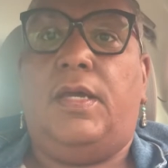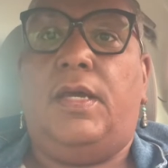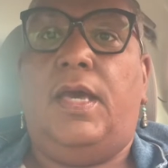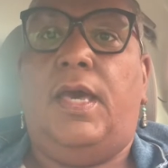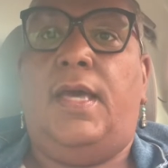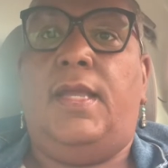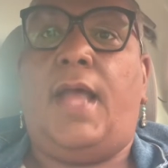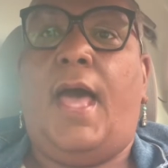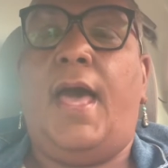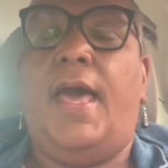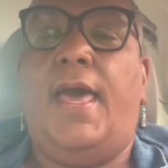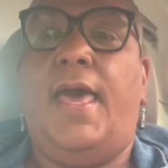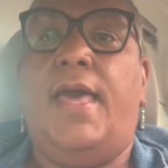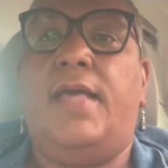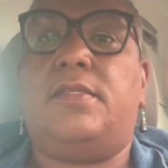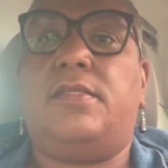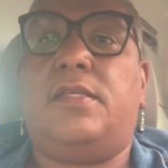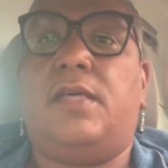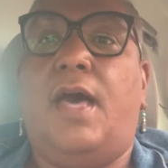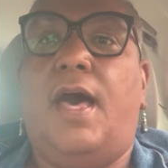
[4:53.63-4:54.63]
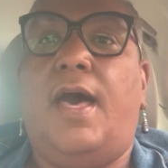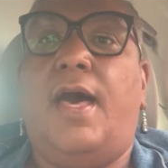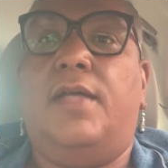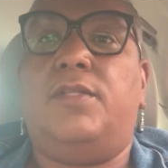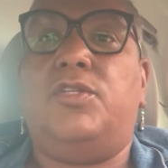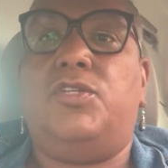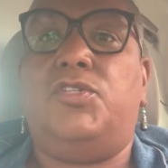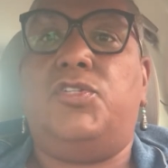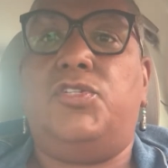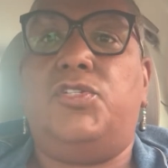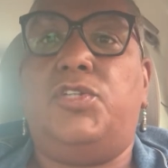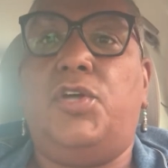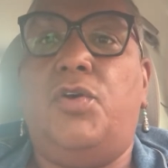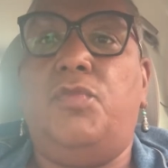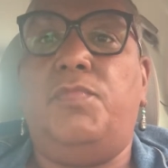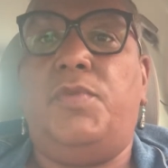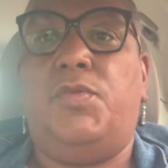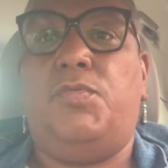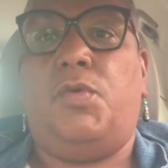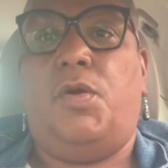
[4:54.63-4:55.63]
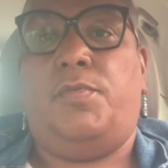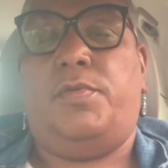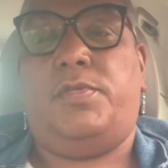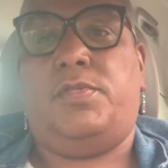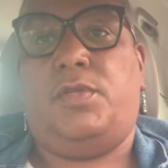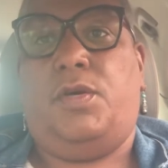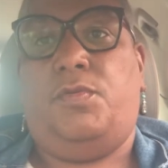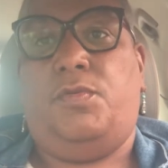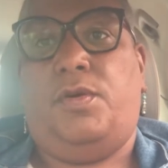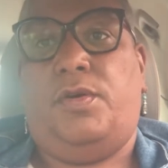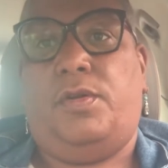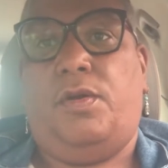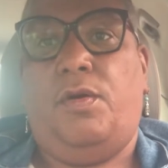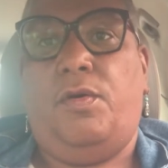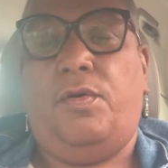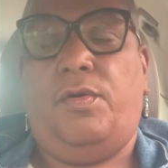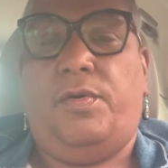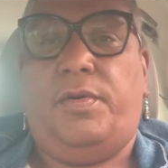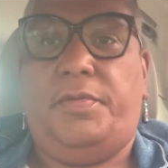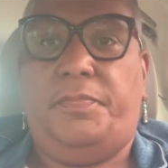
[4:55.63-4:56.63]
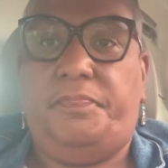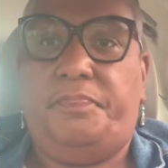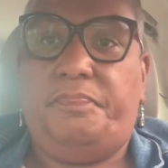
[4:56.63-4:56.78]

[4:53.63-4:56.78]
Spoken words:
And I asked God to show me what was going on.